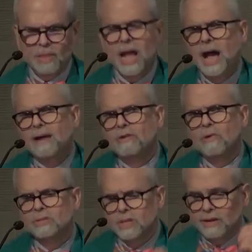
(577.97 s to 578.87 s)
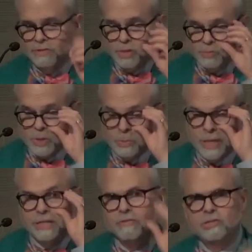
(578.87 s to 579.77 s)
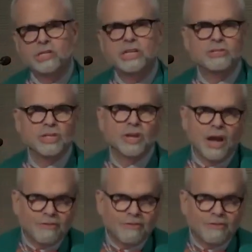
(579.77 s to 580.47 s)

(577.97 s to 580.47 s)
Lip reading: I've always loved this perspective of Jesus